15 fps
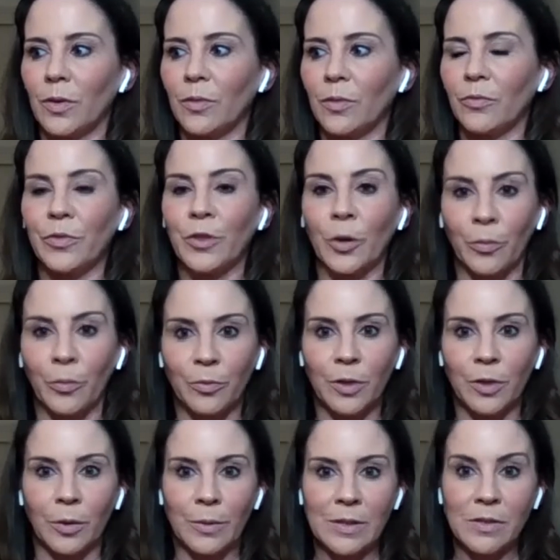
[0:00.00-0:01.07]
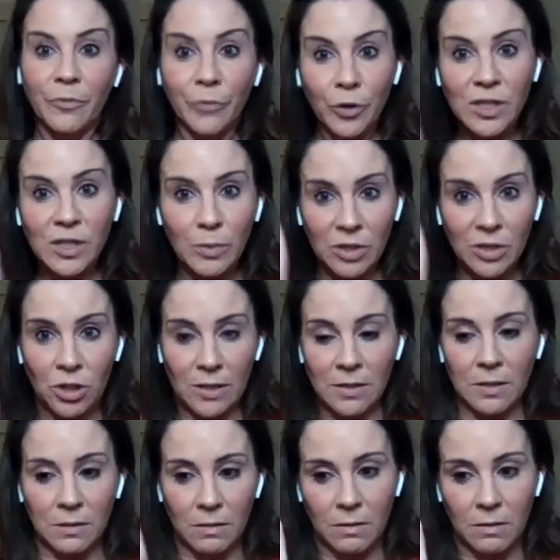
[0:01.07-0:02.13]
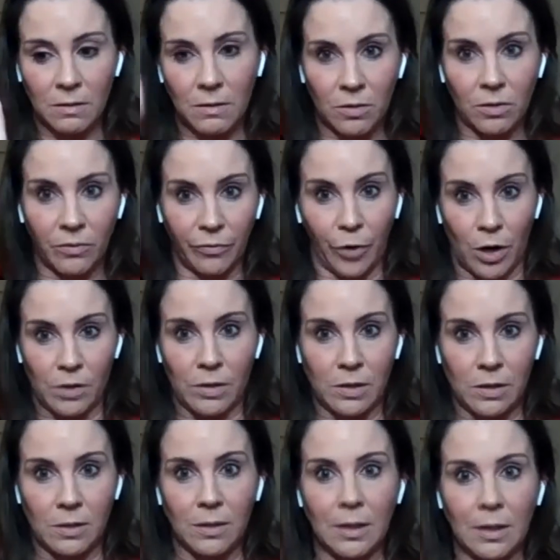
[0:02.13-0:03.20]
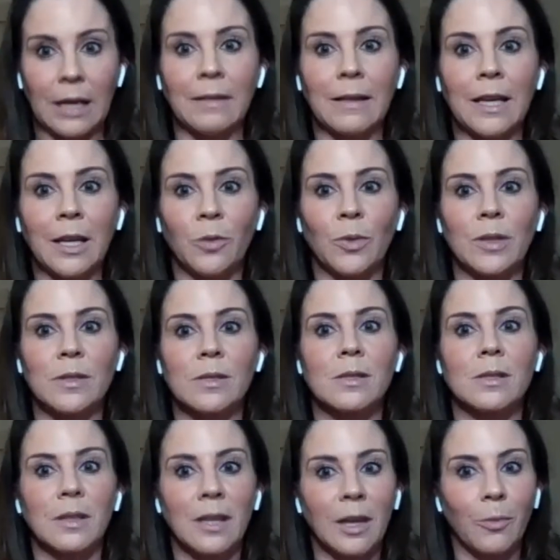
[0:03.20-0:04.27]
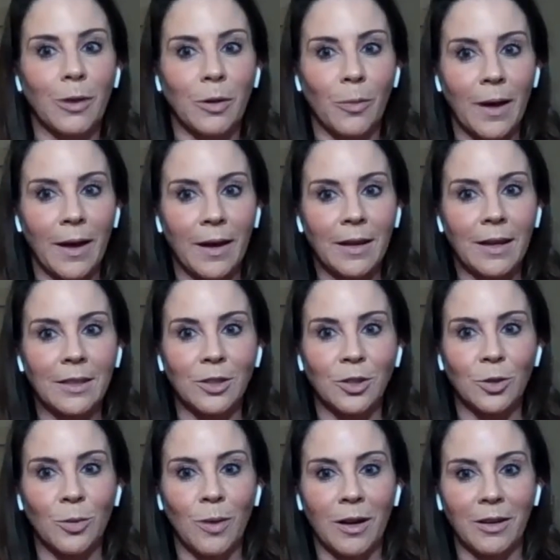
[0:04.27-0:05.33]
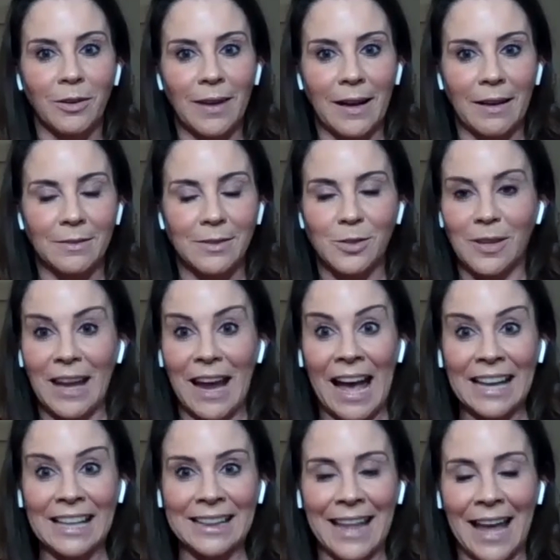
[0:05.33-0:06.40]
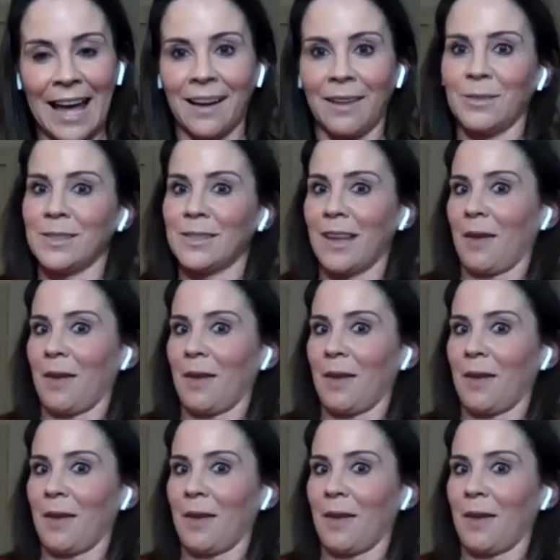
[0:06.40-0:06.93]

there was, first it was just the verse, and then it was he went away and you hung around. So they added that, and I was like,